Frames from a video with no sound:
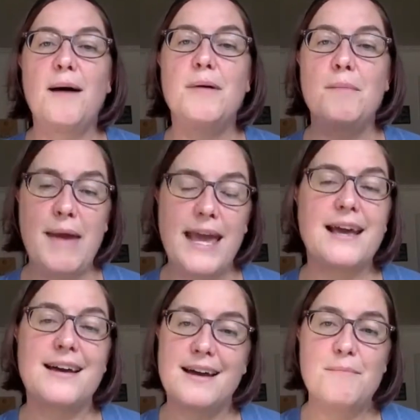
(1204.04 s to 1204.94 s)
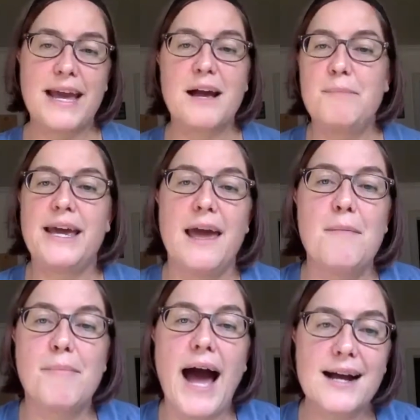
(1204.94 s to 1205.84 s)
make a big
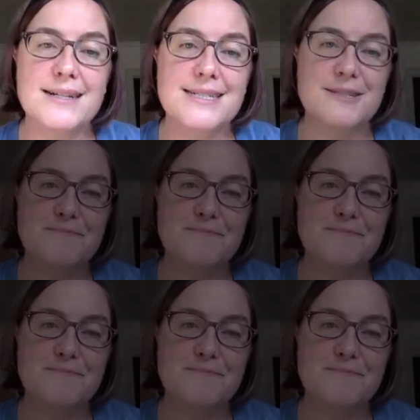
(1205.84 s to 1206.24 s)
impact.